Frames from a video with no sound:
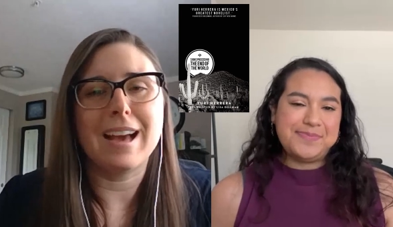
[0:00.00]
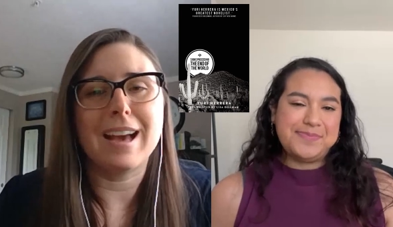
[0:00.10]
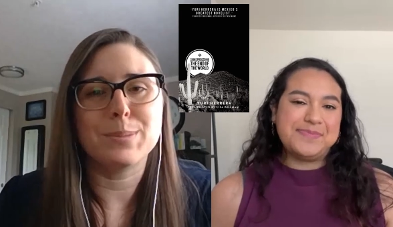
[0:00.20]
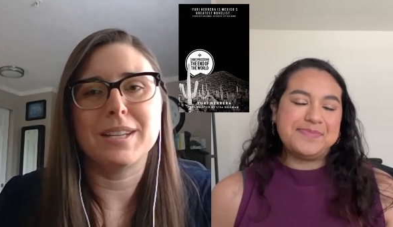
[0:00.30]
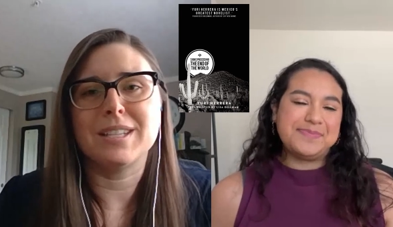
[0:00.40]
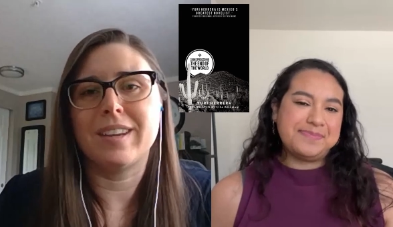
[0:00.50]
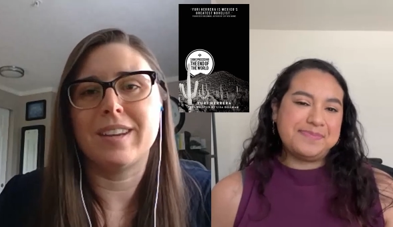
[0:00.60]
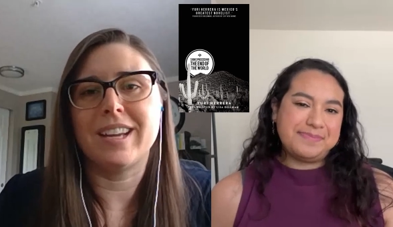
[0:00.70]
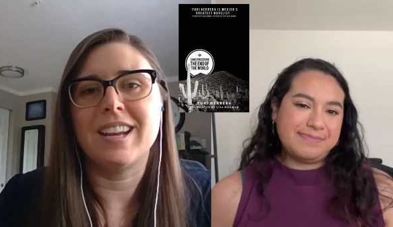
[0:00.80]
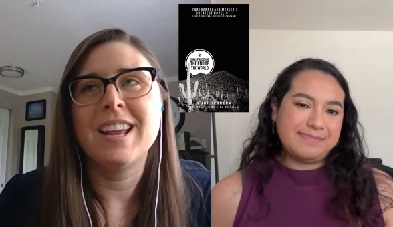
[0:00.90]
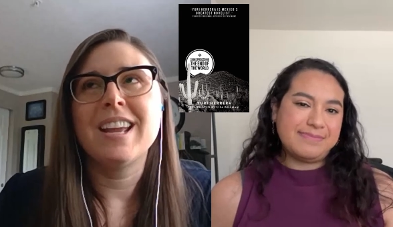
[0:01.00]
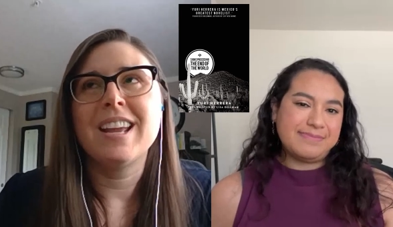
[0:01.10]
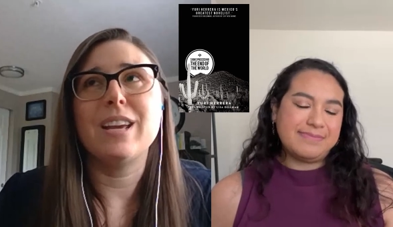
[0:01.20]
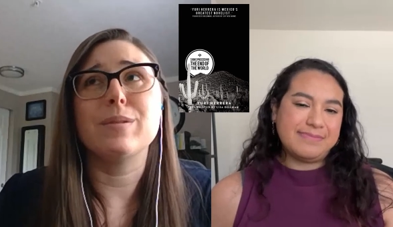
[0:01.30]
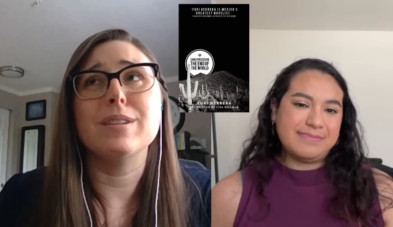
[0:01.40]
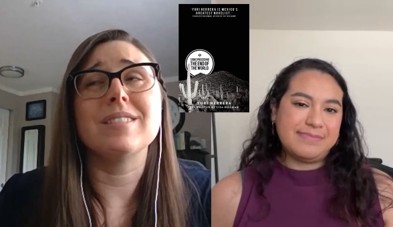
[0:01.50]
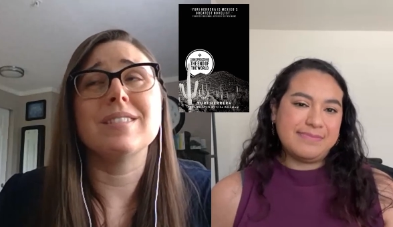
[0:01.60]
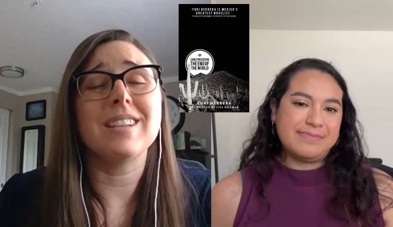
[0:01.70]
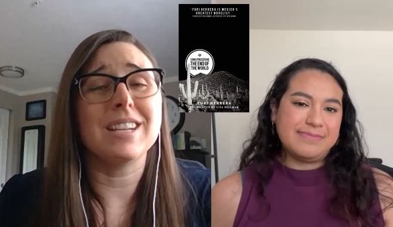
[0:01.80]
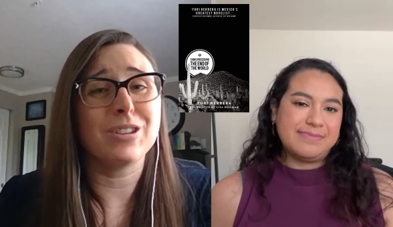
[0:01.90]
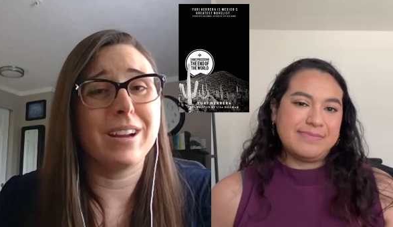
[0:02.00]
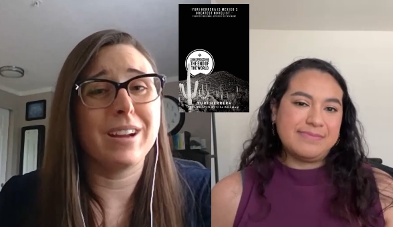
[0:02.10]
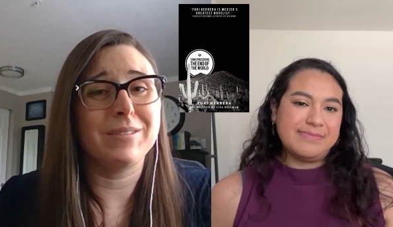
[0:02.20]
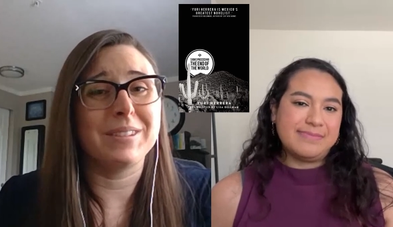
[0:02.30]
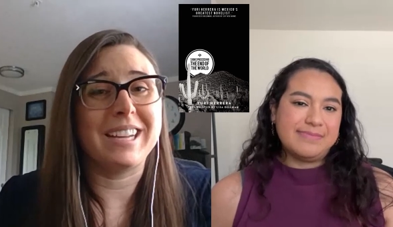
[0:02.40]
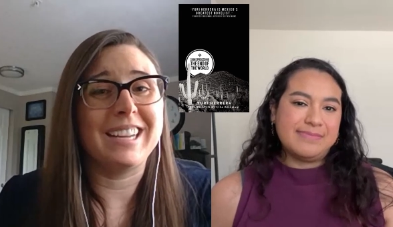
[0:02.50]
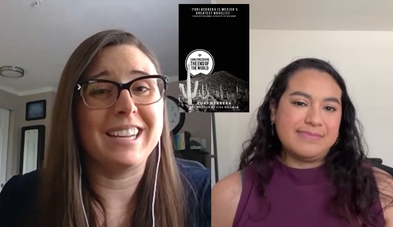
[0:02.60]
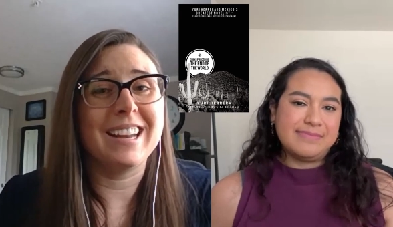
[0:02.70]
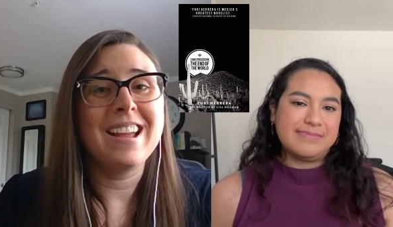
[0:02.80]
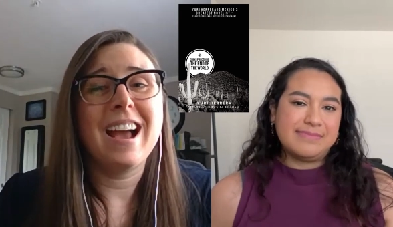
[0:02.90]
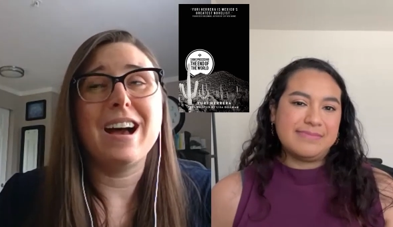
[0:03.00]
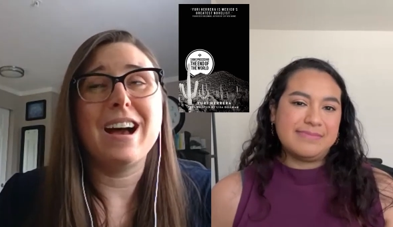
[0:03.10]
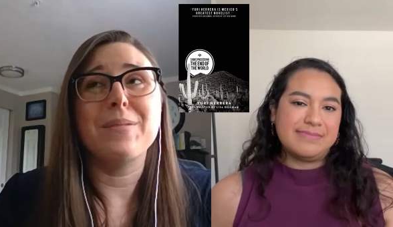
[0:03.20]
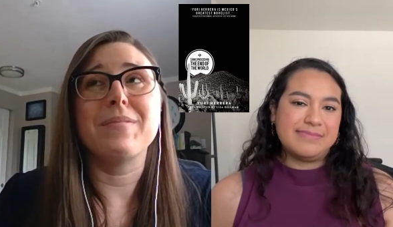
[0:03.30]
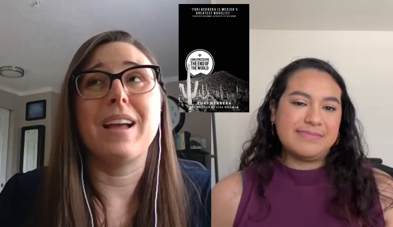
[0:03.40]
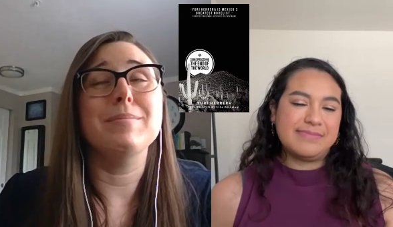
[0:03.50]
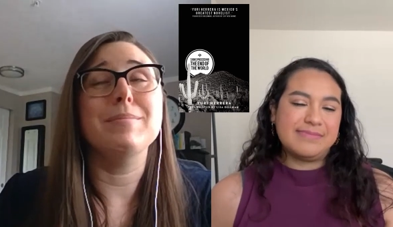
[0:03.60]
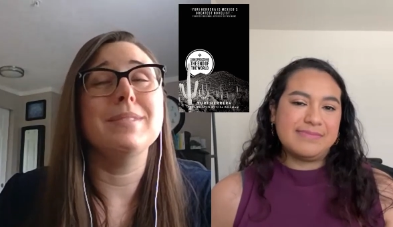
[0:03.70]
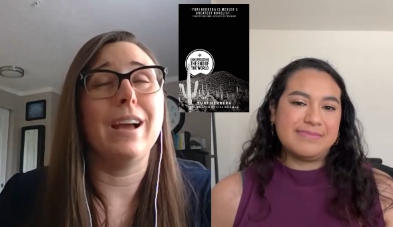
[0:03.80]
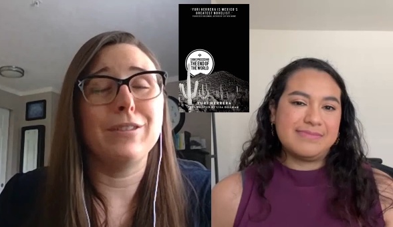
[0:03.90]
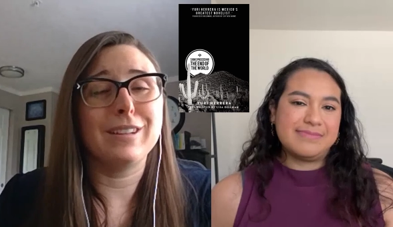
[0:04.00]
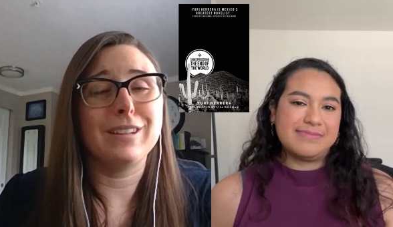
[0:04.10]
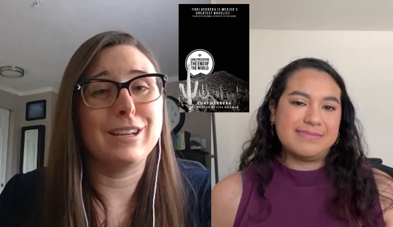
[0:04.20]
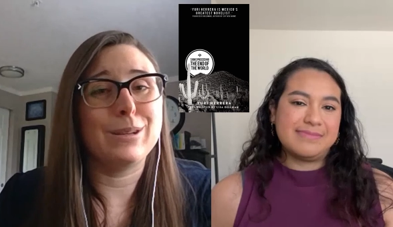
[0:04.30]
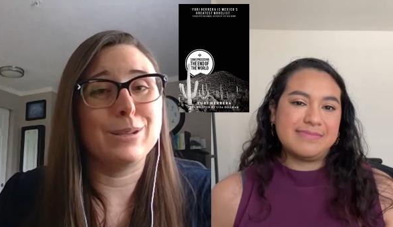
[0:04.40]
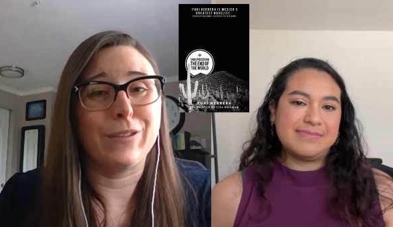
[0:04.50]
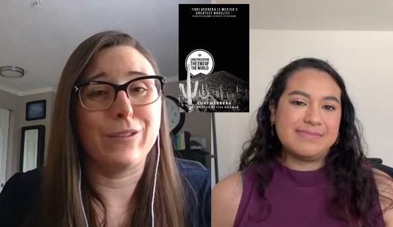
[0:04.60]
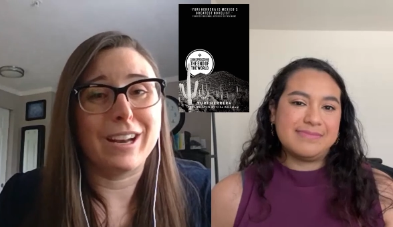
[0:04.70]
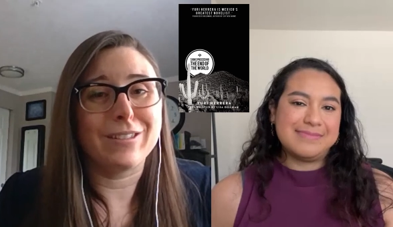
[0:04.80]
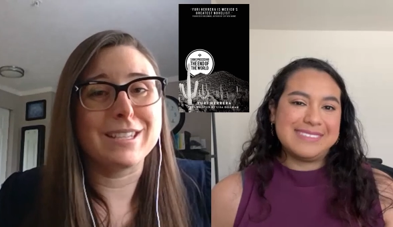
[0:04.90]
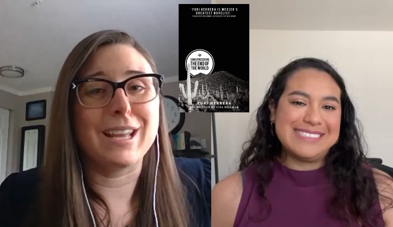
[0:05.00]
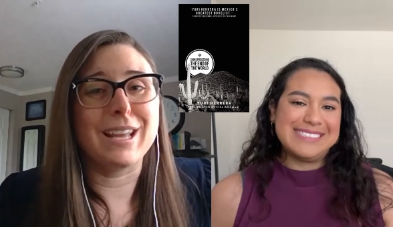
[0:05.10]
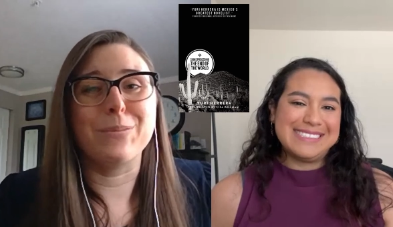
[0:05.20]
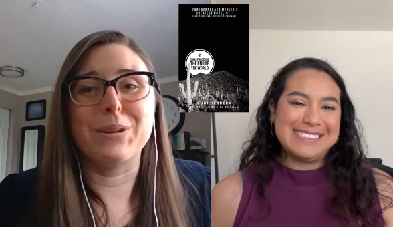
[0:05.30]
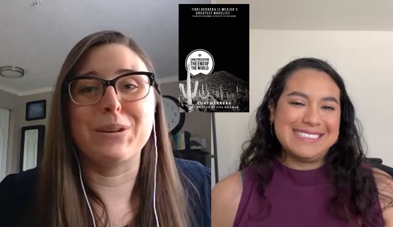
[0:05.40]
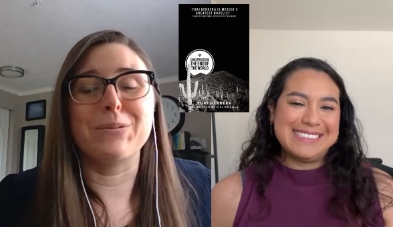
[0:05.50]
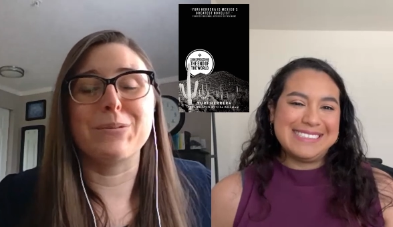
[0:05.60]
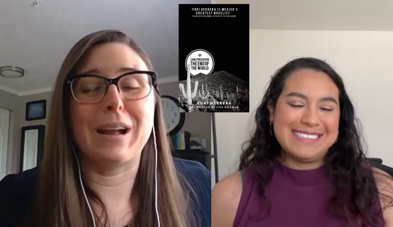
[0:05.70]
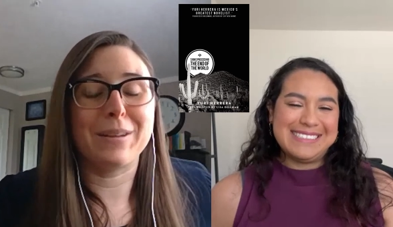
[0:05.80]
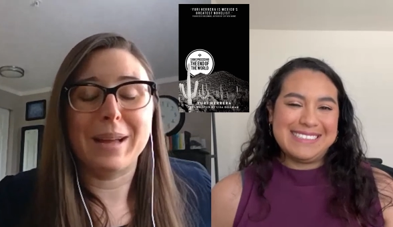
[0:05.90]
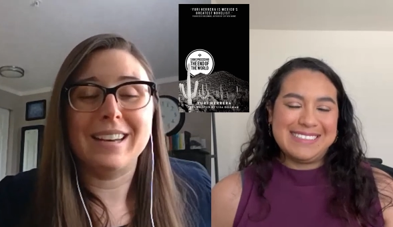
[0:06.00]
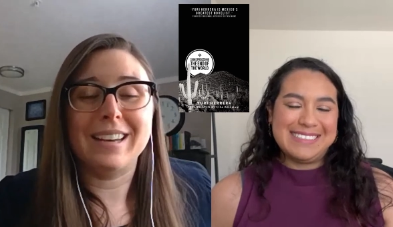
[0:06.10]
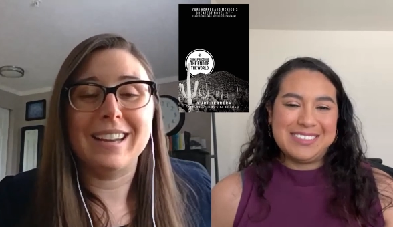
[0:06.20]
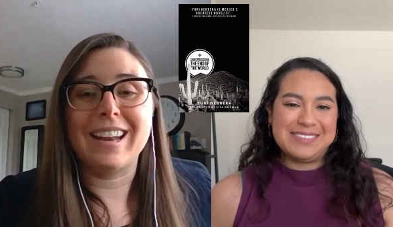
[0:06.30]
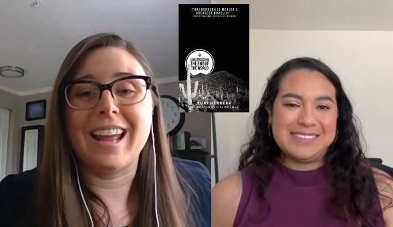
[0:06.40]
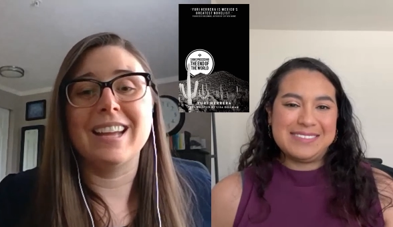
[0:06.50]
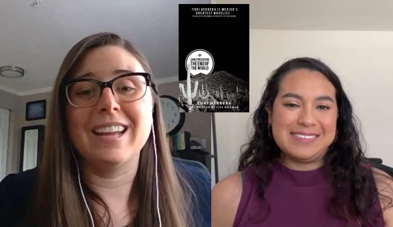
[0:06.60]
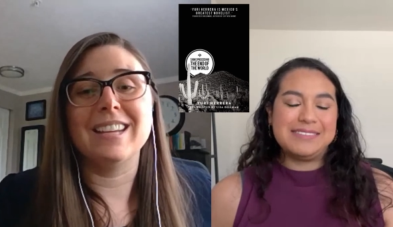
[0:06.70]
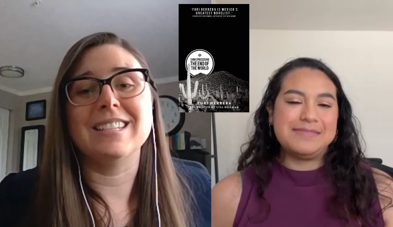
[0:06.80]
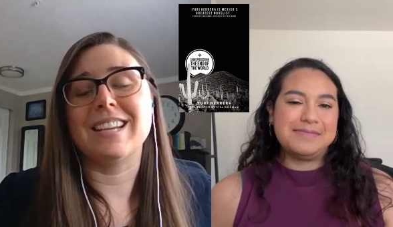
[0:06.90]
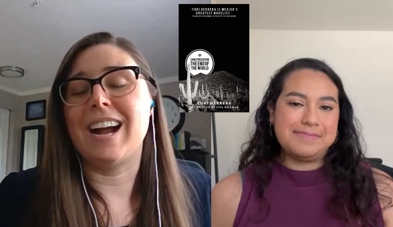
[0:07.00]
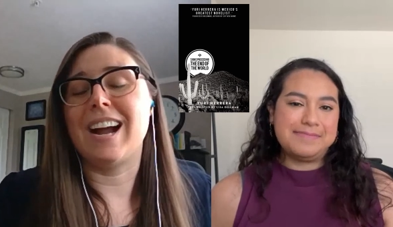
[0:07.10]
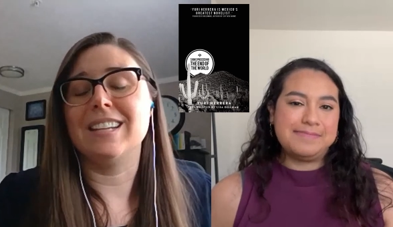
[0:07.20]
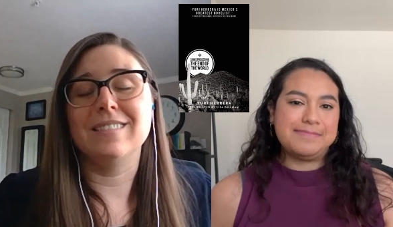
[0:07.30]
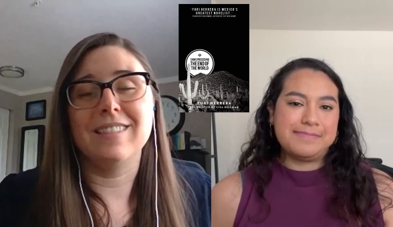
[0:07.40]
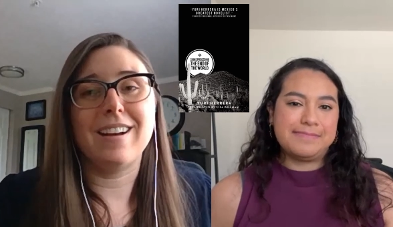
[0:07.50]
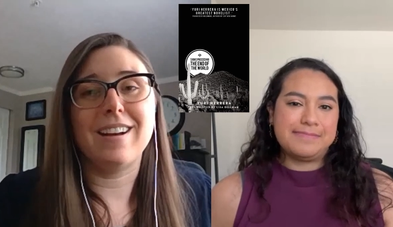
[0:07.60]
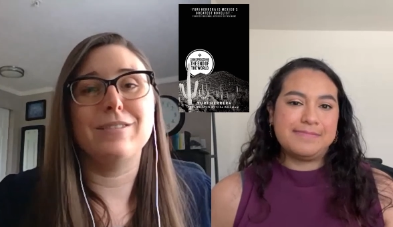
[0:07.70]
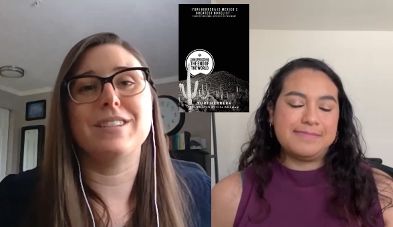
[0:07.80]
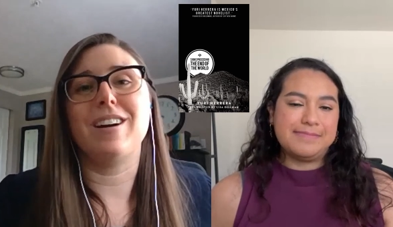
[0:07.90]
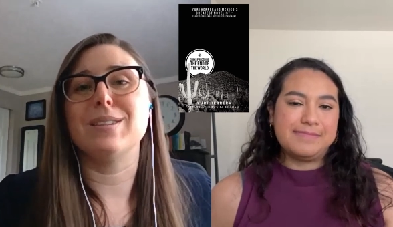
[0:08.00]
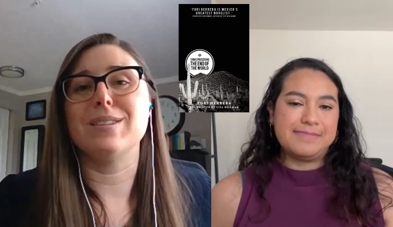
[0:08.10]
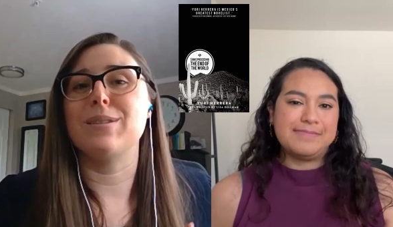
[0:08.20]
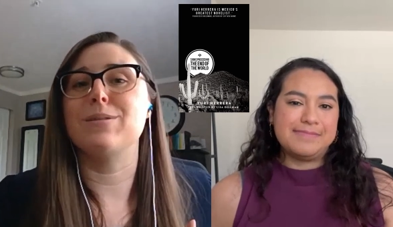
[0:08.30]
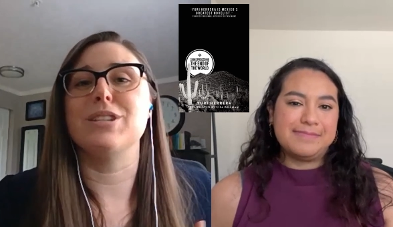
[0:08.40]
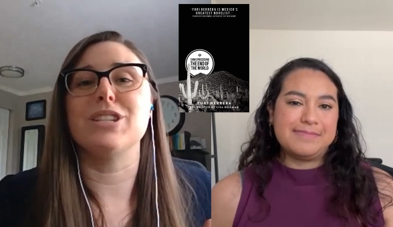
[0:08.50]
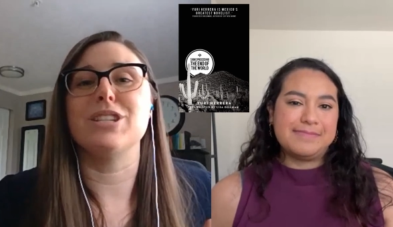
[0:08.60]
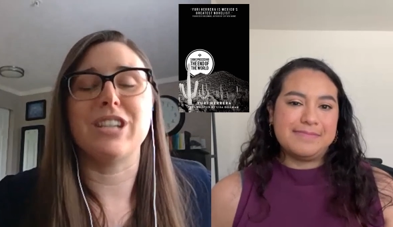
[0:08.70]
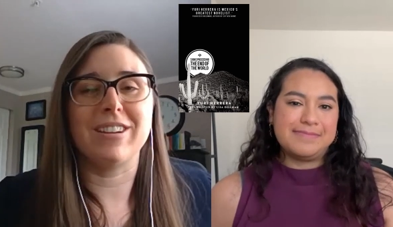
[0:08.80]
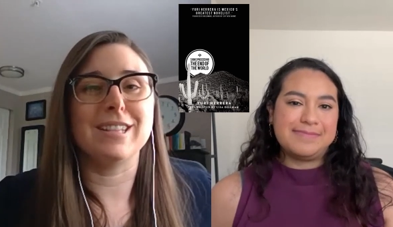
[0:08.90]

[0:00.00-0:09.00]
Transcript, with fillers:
Speaker 1: of the aspects of it. It was such a great read. Um, I'm definitely a huge fan of this and would recommend it. And I loved also just